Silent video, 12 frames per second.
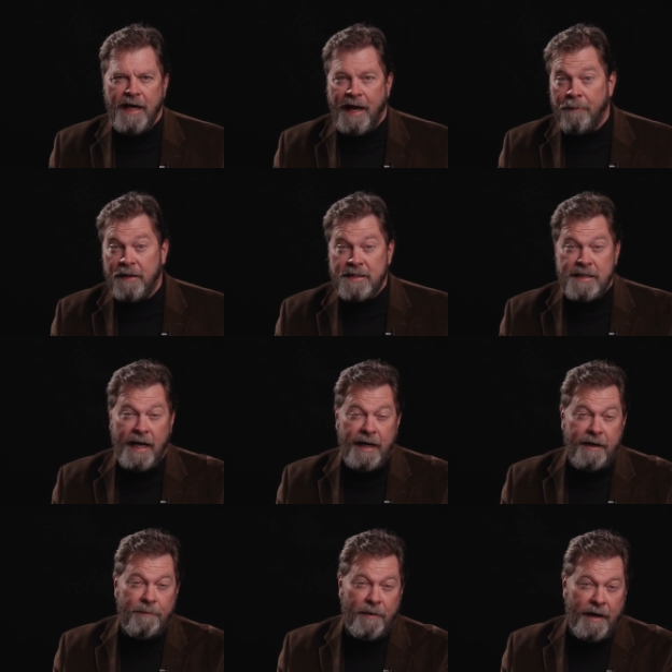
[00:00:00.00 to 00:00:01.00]
I'm
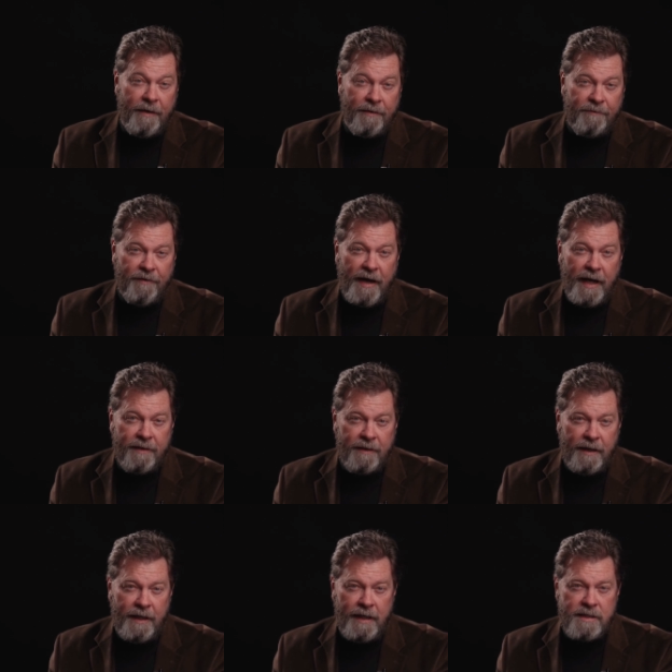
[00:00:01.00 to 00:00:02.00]
excited about the fact
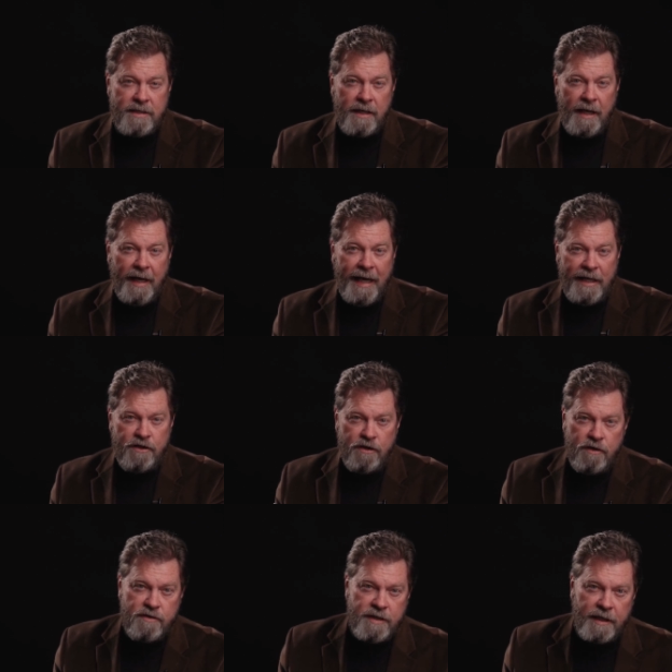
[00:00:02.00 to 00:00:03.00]
that He's
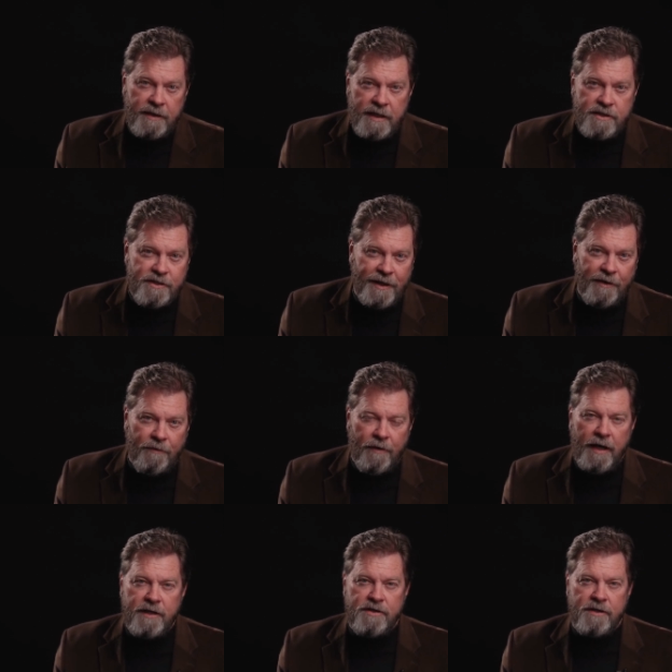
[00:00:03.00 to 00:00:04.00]
using this
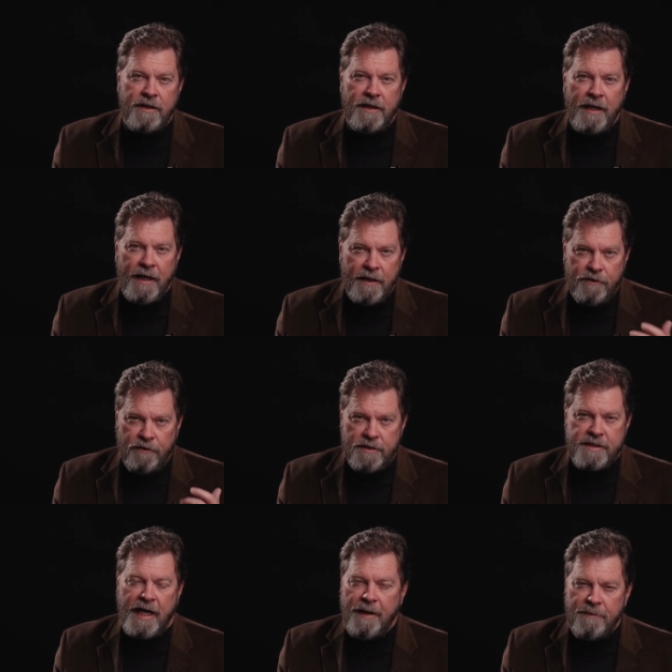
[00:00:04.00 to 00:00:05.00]
generation to
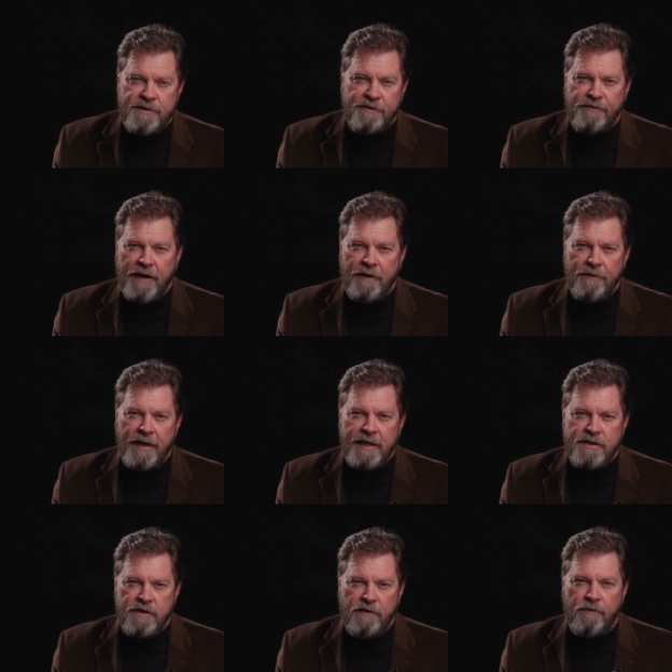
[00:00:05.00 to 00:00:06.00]
establish a
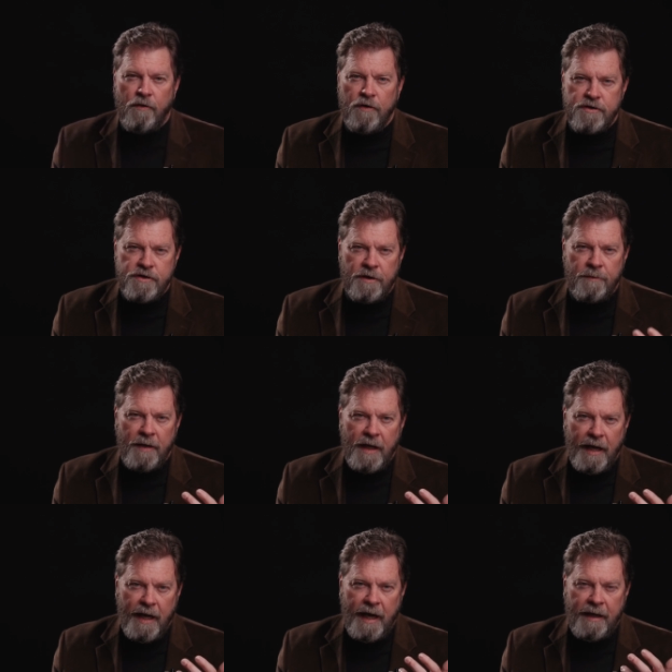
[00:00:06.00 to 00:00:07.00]
foundation of worship
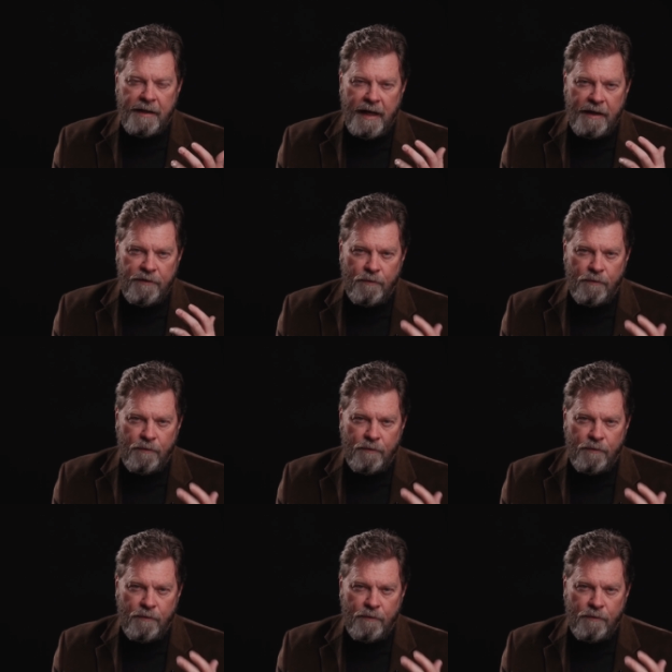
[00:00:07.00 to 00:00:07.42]
and